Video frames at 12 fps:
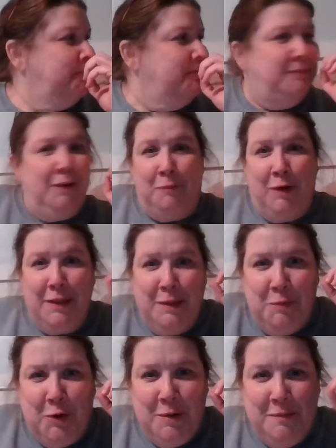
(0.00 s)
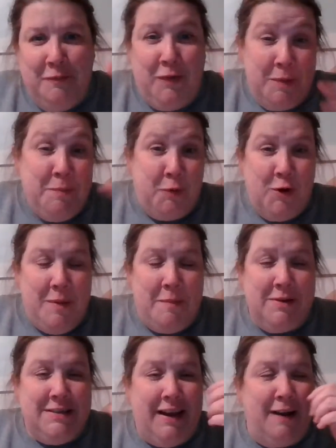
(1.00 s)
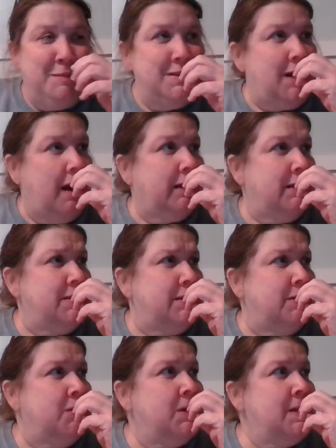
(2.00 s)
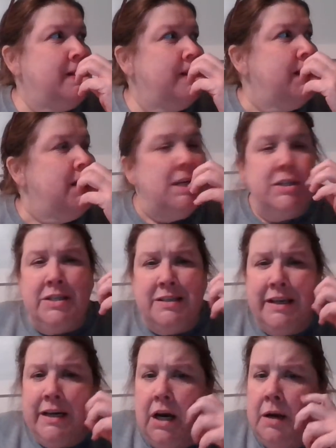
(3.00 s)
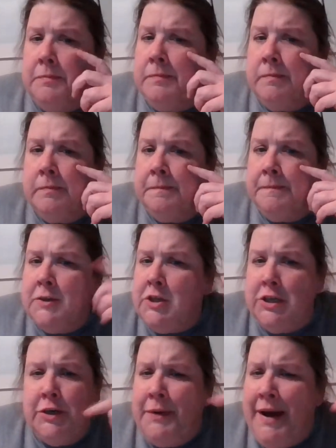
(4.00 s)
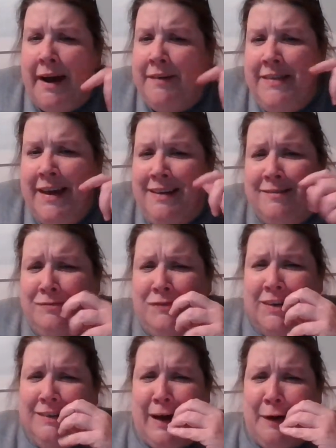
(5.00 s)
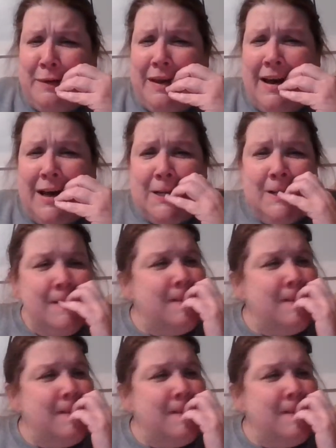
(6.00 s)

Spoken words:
from the board members that I've been talking to. And she's like, do you have that filled out yet?